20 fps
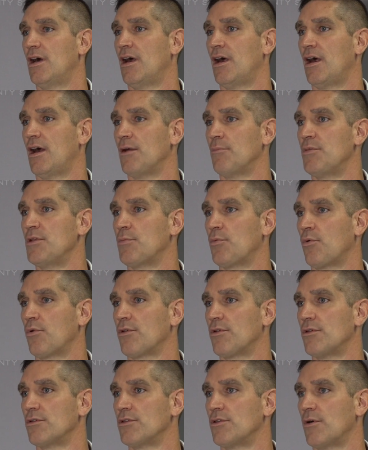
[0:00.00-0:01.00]
Uh, and people
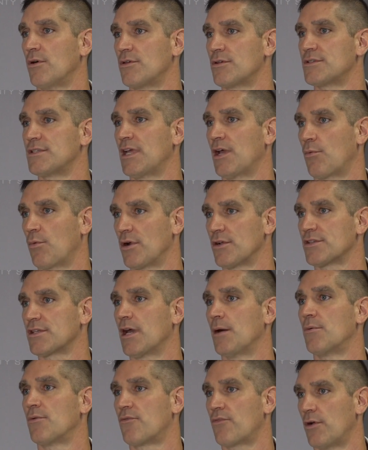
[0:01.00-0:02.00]
want to you know, understand where it's
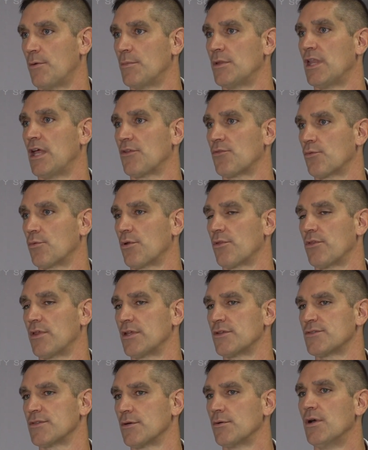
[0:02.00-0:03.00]
coming from and that sort of
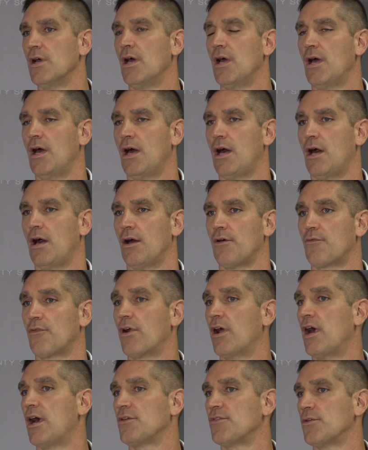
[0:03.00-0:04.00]
thing. So uh,
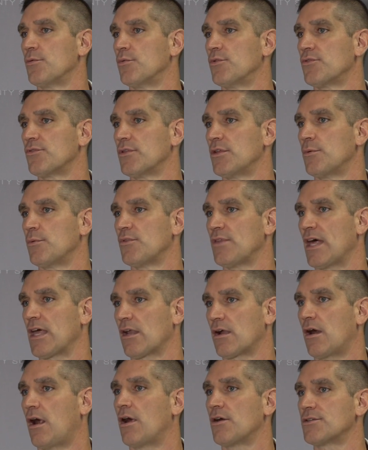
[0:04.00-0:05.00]
for us, it was it was out
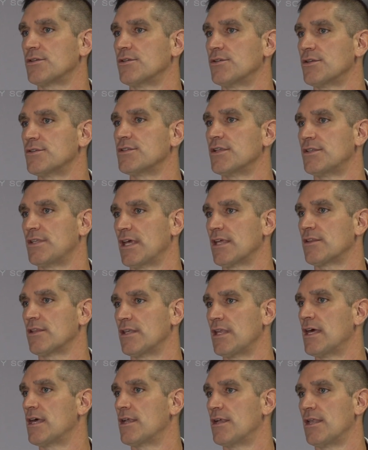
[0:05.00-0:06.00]
of caution just to take
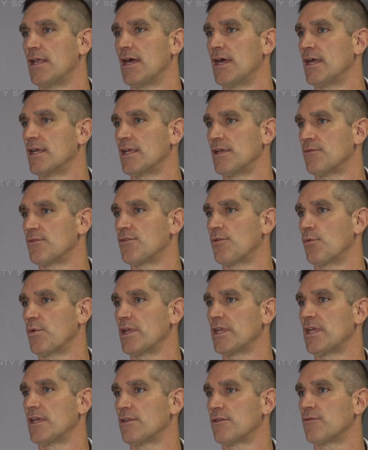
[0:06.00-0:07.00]
the day to day, give it the
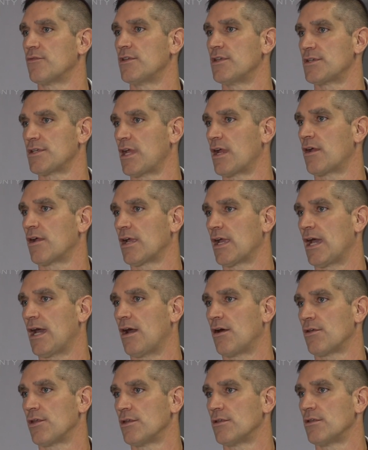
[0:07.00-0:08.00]
weekend to finish airing out.